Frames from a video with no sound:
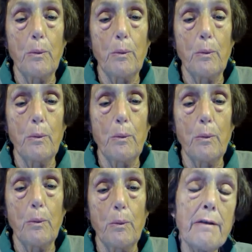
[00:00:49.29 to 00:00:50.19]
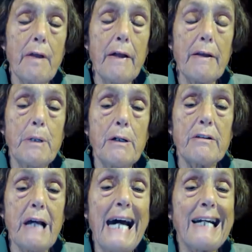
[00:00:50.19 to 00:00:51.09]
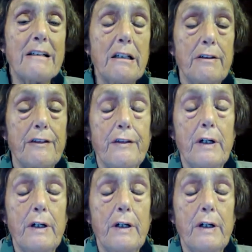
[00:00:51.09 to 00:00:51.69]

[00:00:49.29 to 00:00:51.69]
and I do think they're the most active